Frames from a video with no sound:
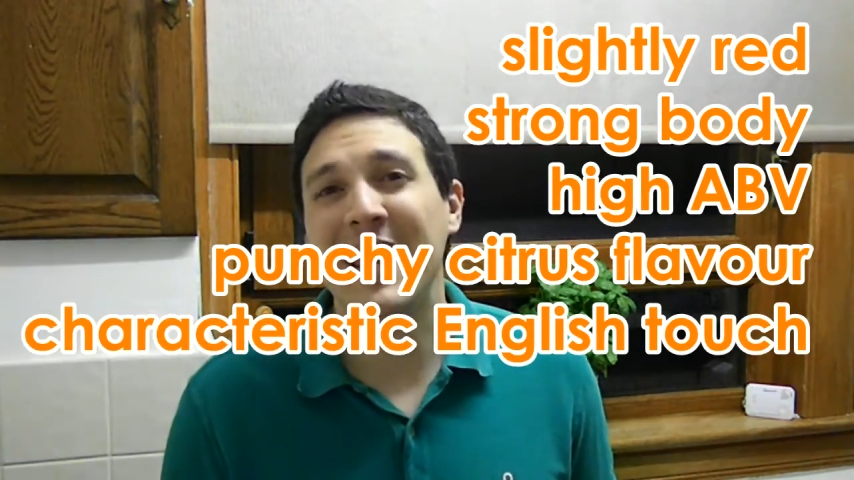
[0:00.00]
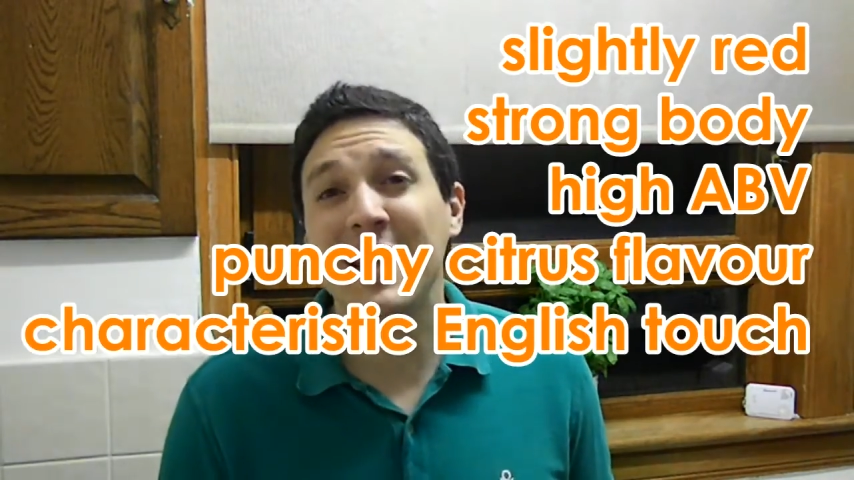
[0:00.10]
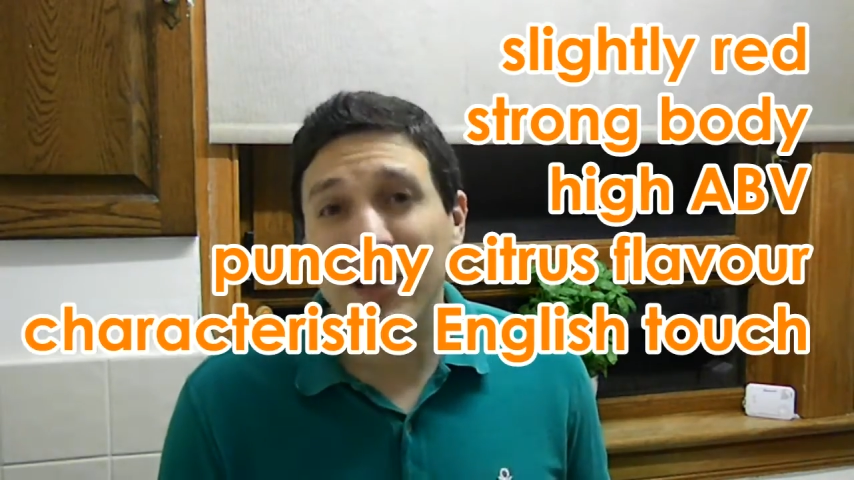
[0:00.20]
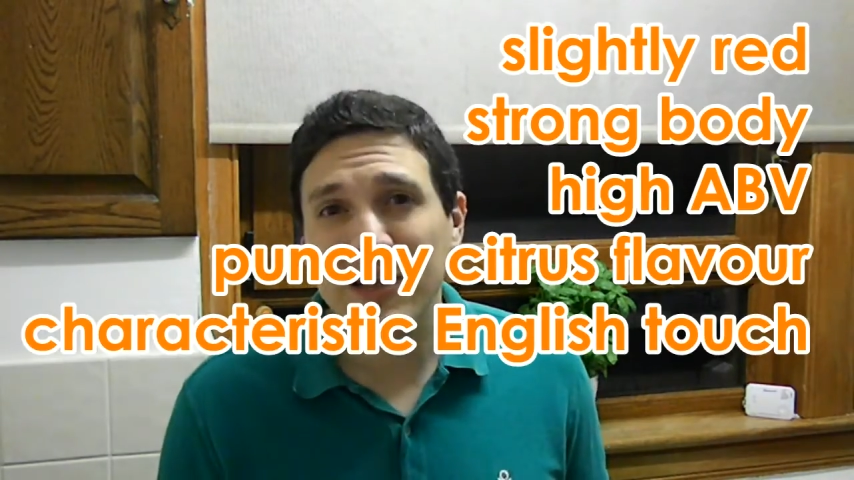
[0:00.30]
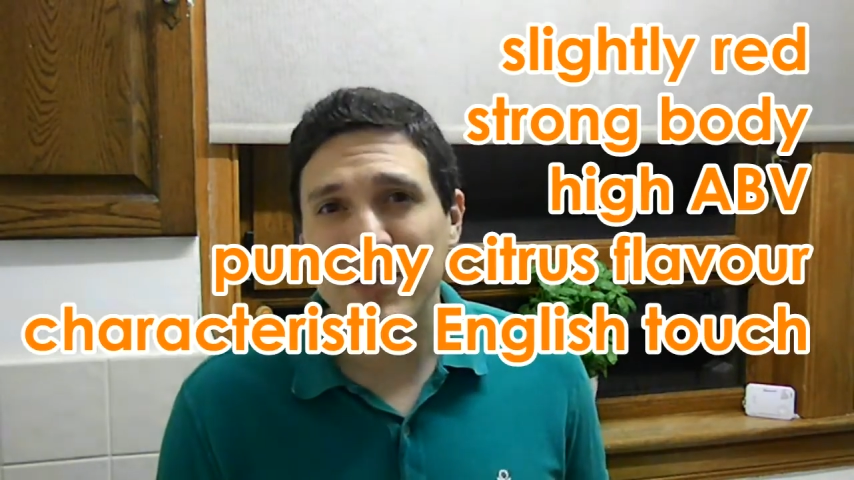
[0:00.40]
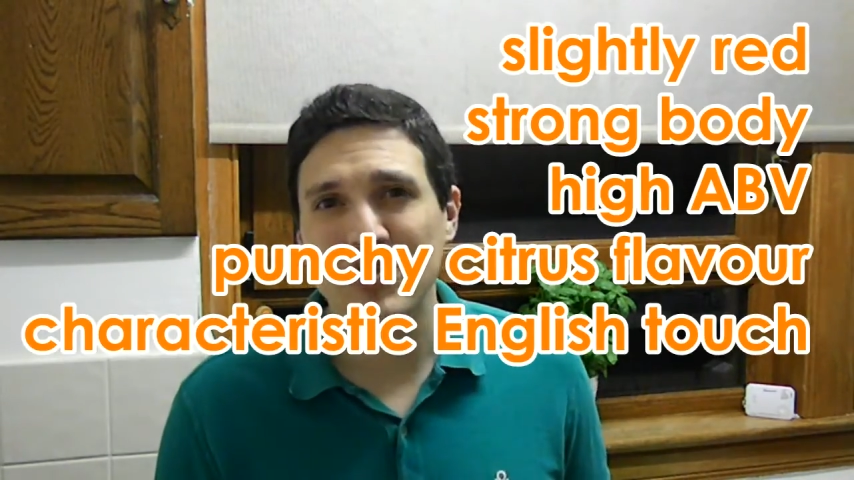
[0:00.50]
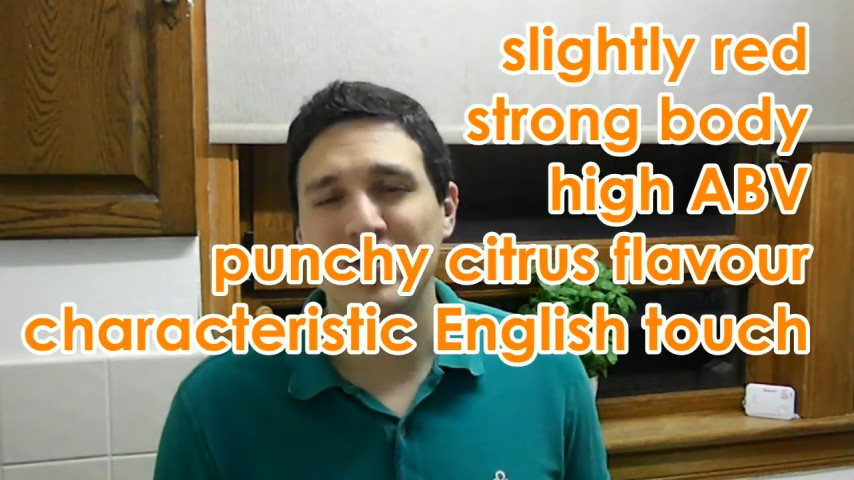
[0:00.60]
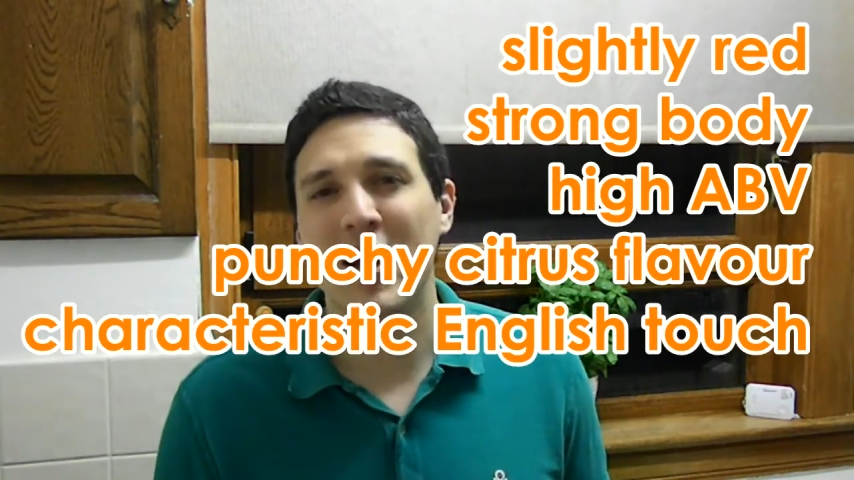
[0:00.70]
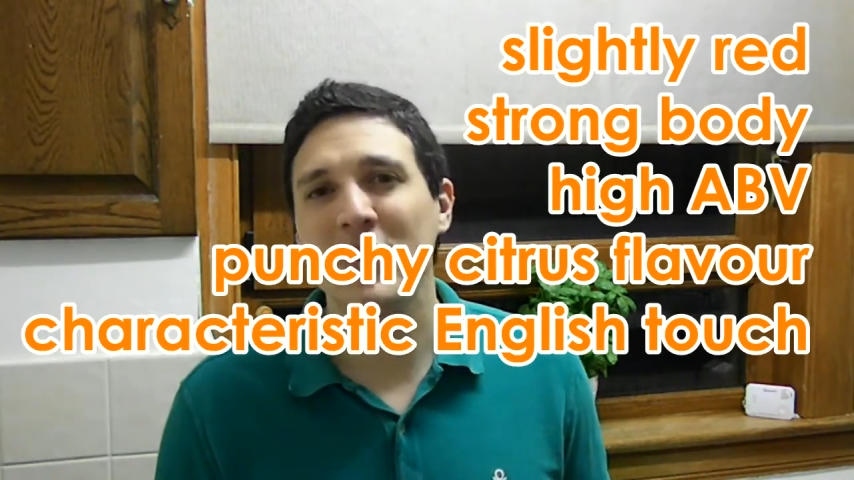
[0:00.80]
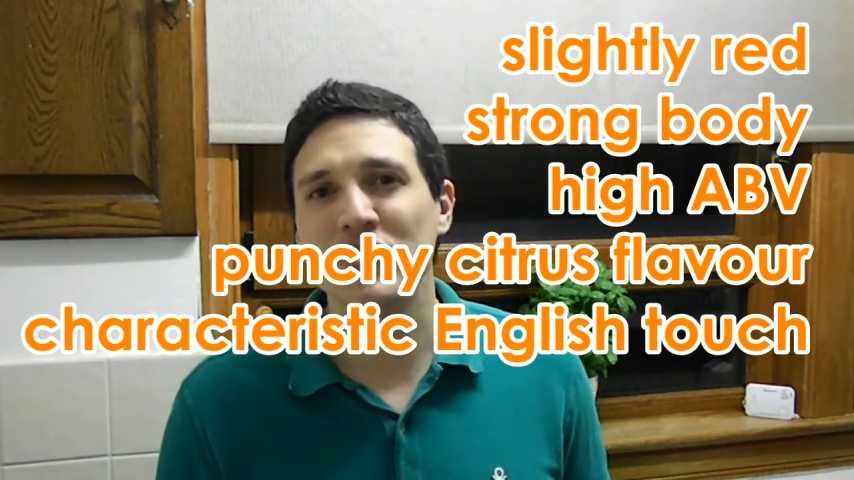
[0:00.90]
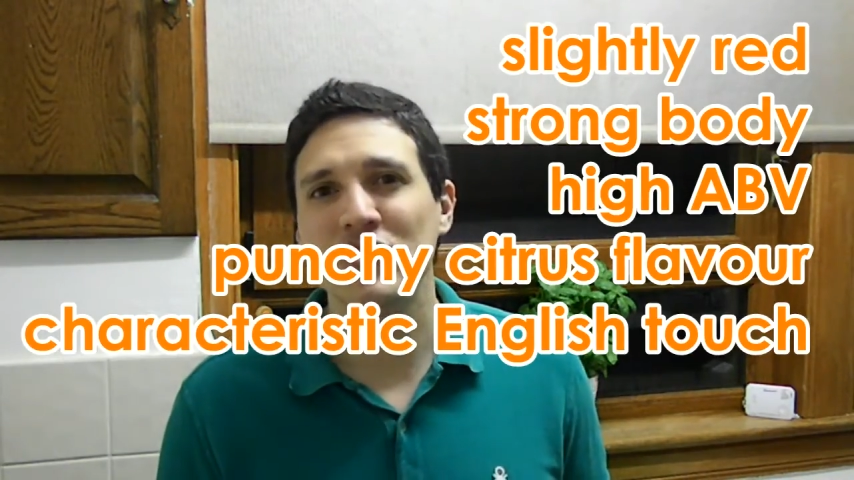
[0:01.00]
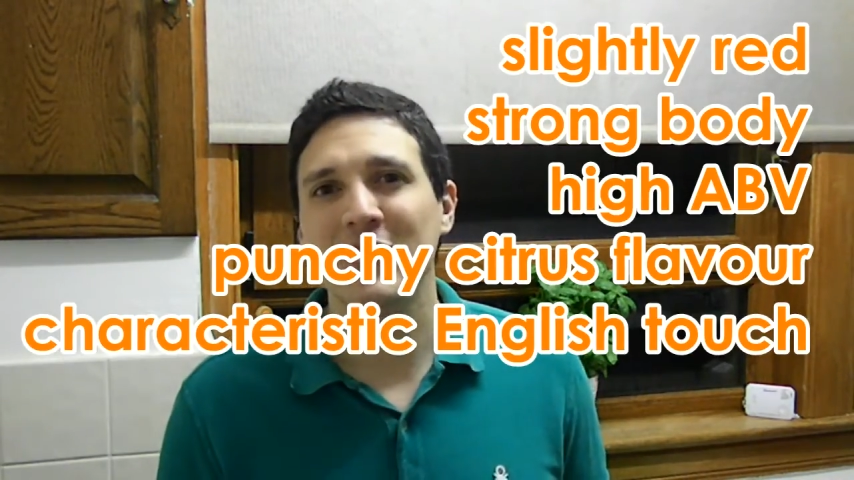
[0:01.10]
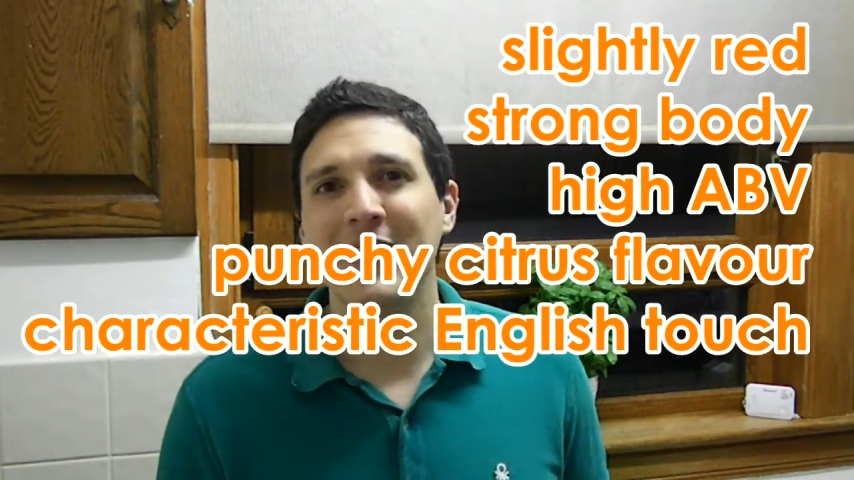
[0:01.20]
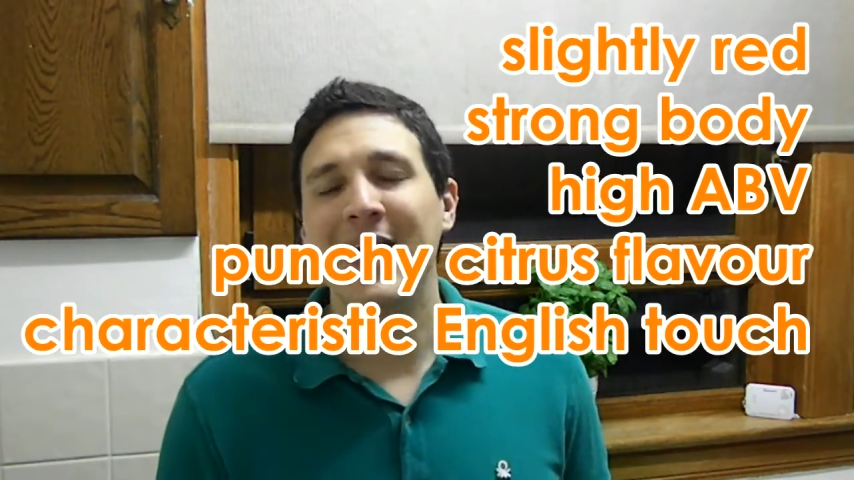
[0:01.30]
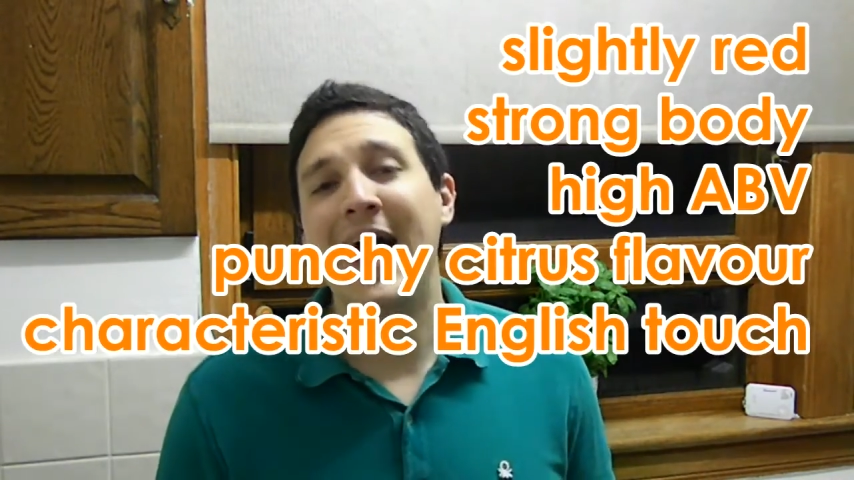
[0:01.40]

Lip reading: English touch,